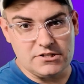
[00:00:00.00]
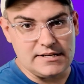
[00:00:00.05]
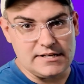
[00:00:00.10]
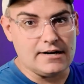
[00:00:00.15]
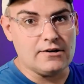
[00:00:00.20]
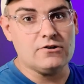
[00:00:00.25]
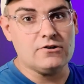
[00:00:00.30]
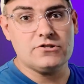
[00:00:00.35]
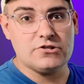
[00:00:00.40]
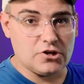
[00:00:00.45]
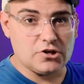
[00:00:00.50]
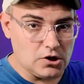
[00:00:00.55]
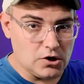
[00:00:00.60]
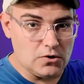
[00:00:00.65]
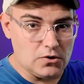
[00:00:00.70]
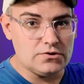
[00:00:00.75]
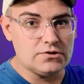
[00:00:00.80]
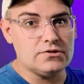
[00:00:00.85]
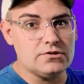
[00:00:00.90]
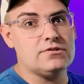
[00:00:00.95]
setters,
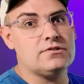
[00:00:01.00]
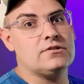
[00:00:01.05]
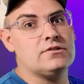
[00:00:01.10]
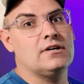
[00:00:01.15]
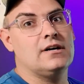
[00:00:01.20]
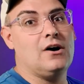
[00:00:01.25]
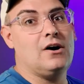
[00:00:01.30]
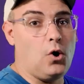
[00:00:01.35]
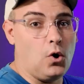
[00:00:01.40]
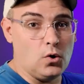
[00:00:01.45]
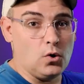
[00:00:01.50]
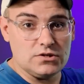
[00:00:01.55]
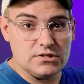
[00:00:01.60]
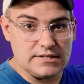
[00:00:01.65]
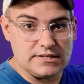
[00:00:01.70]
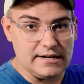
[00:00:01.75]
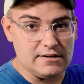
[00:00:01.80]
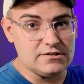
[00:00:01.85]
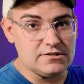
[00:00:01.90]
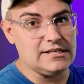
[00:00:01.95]
closers, a whole
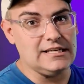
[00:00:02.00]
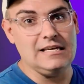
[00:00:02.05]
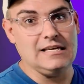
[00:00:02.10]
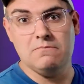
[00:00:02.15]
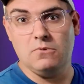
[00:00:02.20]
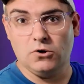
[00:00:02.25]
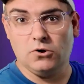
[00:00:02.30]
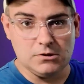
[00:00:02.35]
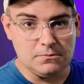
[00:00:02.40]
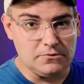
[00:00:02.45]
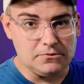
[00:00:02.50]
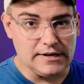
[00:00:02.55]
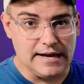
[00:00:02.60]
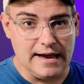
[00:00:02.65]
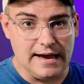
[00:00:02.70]
sales team, multiple